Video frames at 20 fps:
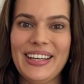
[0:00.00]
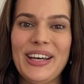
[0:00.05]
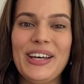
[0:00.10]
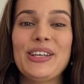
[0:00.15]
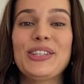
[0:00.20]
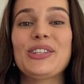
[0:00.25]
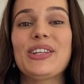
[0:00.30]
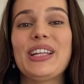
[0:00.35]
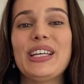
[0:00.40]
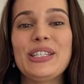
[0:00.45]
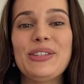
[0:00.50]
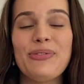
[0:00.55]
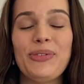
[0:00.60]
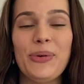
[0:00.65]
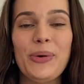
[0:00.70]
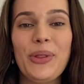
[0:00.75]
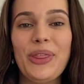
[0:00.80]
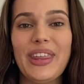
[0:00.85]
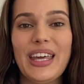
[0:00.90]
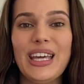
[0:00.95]
So there's
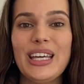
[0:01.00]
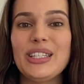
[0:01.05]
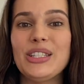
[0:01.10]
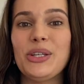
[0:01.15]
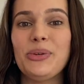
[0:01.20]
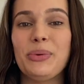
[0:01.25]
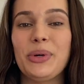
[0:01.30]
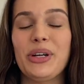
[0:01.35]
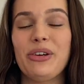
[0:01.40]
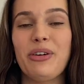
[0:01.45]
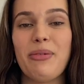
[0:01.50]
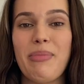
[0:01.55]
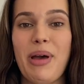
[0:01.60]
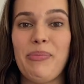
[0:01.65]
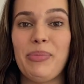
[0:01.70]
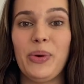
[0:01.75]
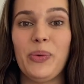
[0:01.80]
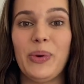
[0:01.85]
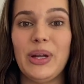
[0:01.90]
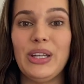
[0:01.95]
four things you want to
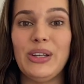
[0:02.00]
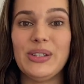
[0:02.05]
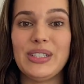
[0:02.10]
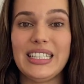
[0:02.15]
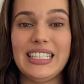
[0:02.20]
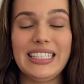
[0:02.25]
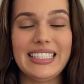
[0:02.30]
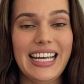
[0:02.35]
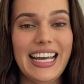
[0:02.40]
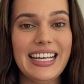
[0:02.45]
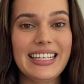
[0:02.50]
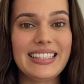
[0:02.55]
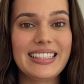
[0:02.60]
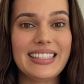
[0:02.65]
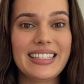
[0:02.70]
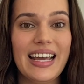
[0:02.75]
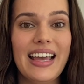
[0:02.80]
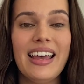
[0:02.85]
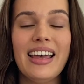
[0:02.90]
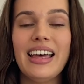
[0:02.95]
remember when using Dext.
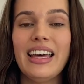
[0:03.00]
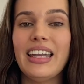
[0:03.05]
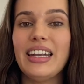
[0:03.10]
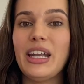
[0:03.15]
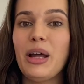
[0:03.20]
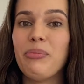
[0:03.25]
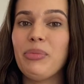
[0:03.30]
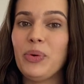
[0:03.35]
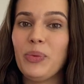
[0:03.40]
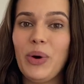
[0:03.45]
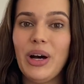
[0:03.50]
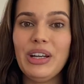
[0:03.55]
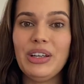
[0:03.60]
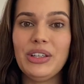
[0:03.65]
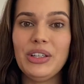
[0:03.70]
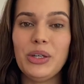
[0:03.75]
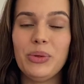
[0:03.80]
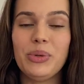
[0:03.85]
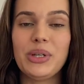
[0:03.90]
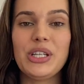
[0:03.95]
Number one,
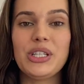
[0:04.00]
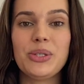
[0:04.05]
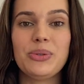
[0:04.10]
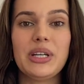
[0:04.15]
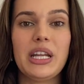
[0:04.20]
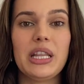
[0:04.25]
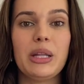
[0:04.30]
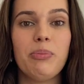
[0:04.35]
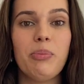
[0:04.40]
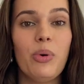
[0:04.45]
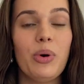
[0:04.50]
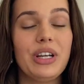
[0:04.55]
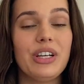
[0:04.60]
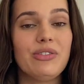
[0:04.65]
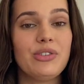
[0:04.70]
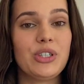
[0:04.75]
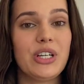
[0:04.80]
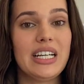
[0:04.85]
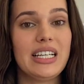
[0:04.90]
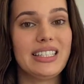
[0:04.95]
you want to do it at the point of
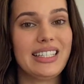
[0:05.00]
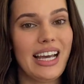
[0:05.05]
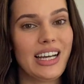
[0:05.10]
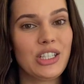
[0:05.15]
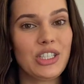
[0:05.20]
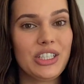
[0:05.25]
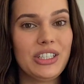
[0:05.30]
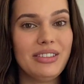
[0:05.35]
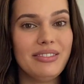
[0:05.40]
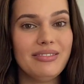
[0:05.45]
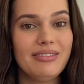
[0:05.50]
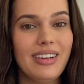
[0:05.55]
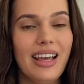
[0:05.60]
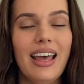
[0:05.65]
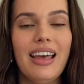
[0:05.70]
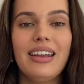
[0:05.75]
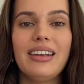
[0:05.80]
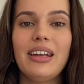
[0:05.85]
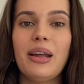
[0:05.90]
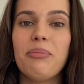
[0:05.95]
transaction.
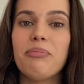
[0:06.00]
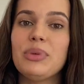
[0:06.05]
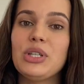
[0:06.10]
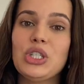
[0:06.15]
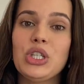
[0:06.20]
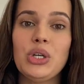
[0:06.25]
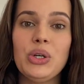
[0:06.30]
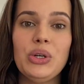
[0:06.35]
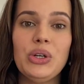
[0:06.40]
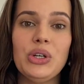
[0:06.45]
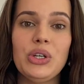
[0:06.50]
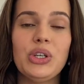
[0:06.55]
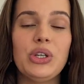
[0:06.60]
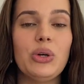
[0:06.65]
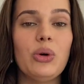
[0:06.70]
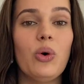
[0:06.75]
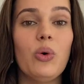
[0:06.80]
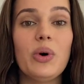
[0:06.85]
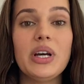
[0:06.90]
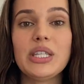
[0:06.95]
Number two, you
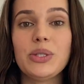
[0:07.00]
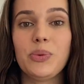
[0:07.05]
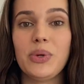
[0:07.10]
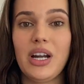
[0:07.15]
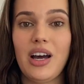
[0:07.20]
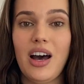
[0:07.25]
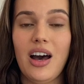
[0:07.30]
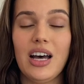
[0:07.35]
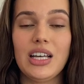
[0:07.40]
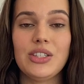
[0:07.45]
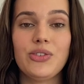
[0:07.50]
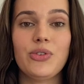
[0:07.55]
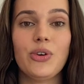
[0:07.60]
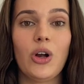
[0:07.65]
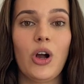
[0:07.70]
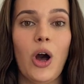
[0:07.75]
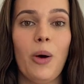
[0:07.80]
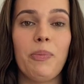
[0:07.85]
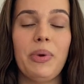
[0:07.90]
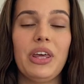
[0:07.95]
always want to ask for a
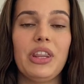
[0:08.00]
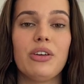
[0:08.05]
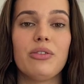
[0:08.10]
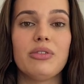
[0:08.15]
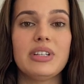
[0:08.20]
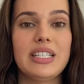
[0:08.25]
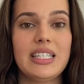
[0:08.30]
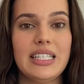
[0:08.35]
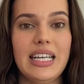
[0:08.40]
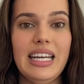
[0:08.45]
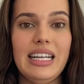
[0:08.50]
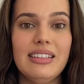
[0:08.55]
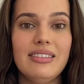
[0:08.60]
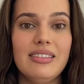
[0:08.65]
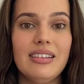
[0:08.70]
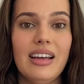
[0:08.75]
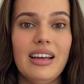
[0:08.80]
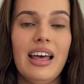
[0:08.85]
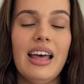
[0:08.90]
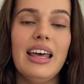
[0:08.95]
copy of the receipt.
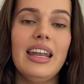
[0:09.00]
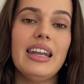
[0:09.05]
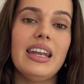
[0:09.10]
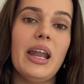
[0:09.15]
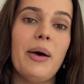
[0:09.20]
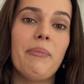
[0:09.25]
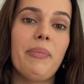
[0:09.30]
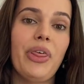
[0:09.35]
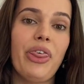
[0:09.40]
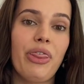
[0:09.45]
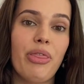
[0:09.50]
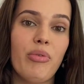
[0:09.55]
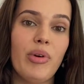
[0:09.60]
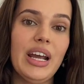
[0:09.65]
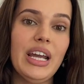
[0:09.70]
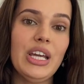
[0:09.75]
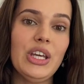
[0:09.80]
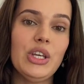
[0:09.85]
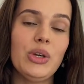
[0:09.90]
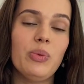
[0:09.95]
Number three,
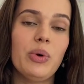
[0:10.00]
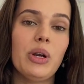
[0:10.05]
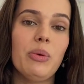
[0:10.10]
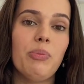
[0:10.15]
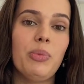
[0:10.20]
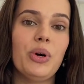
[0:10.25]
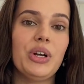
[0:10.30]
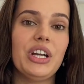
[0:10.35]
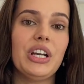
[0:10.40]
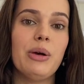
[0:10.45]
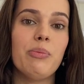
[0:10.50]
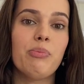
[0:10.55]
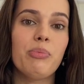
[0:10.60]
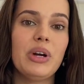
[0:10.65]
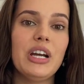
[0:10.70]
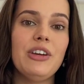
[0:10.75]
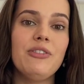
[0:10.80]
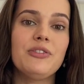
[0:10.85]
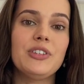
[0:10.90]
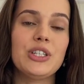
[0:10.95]
you want to put in a
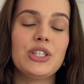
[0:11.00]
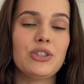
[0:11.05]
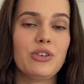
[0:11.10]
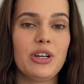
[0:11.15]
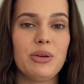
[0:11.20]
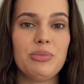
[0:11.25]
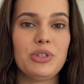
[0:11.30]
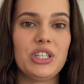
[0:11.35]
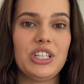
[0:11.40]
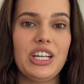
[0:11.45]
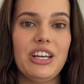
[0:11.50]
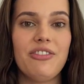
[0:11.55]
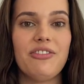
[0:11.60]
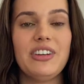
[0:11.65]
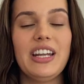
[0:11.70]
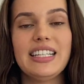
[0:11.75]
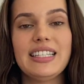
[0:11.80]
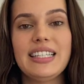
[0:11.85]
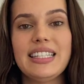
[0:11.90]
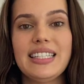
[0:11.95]
brief description if
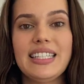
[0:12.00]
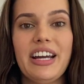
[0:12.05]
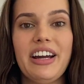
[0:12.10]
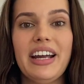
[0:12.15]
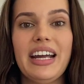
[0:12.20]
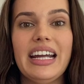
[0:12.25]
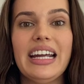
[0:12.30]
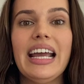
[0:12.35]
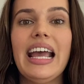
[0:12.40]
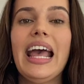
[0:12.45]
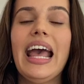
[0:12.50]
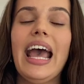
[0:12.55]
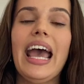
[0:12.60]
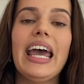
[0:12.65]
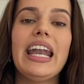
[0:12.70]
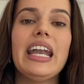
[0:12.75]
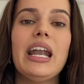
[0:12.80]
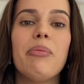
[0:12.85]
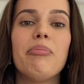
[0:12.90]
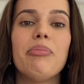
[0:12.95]
necessary.
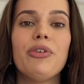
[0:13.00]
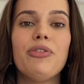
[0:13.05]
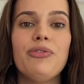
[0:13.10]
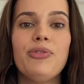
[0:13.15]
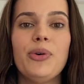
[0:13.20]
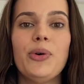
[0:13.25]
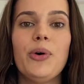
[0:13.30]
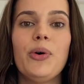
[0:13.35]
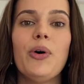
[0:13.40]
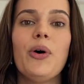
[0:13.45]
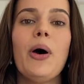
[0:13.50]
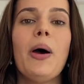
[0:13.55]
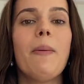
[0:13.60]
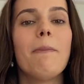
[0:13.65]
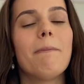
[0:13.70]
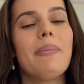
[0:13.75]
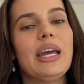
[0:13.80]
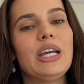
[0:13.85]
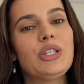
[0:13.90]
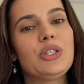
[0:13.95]
And number four,
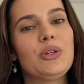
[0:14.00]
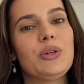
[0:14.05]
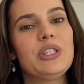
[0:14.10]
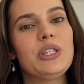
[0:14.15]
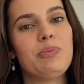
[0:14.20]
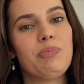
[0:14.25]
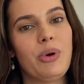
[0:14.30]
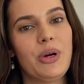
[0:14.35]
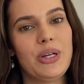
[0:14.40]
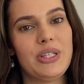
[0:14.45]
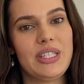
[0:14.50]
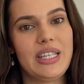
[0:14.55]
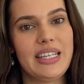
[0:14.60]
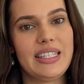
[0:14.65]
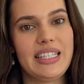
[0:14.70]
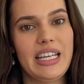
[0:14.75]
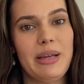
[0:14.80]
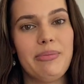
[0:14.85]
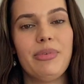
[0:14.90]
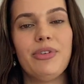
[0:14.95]
make sure it's
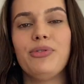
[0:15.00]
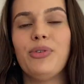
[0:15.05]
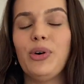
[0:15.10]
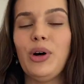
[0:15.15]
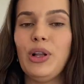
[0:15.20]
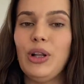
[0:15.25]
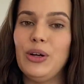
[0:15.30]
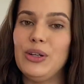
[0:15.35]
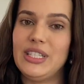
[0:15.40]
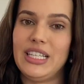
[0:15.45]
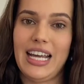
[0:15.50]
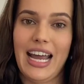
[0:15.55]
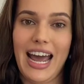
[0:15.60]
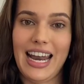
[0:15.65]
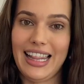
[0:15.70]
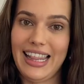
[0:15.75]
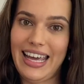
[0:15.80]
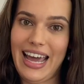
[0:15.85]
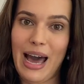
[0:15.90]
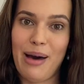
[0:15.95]
processing before closing out of
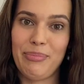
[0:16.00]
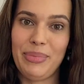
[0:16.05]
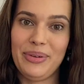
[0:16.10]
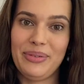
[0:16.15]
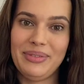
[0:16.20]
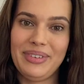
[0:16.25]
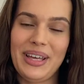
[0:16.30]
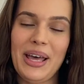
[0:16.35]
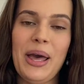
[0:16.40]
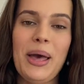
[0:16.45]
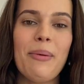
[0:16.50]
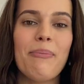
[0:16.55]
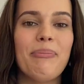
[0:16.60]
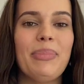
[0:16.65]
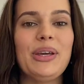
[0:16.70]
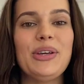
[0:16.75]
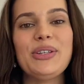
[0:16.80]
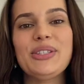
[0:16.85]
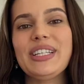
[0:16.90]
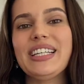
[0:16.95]
the app. But
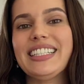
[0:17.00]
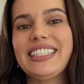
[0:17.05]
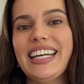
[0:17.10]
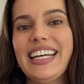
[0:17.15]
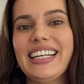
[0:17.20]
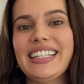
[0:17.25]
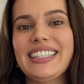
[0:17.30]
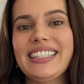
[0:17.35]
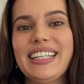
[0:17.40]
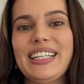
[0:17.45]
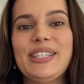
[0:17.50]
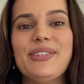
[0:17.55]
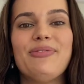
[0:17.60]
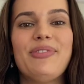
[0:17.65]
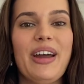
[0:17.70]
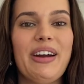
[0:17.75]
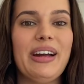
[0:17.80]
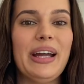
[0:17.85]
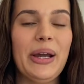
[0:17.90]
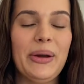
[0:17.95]
using Dext is
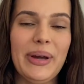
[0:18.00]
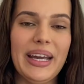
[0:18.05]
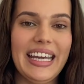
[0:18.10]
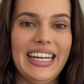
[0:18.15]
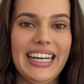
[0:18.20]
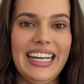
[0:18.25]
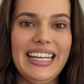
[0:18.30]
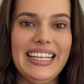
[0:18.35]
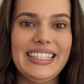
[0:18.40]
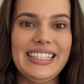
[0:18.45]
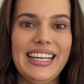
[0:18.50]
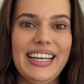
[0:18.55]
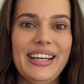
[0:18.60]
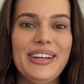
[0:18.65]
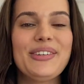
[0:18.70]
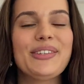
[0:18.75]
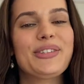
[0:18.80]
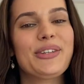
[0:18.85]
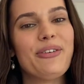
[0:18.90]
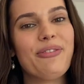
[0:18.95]
very quick and easy,
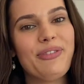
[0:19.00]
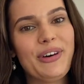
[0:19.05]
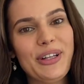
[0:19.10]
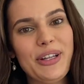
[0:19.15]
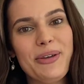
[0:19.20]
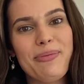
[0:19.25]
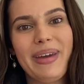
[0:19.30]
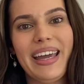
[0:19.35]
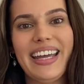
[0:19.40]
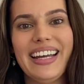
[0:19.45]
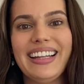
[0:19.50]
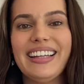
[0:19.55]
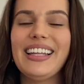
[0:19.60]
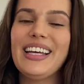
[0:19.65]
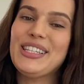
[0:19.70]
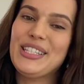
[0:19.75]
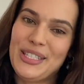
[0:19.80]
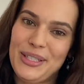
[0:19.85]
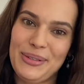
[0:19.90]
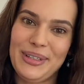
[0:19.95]
so follow me,
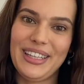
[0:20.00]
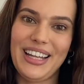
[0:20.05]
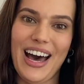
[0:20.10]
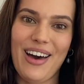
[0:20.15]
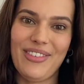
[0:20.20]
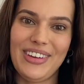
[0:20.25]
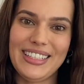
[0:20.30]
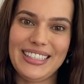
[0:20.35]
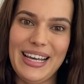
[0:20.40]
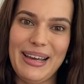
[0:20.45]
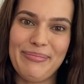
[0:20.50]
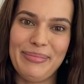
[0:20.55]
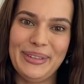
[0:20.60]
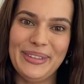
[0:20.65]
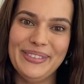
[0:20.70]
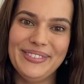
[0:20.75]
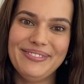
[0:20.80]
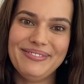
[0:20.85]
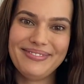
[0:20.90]
let's do a live example.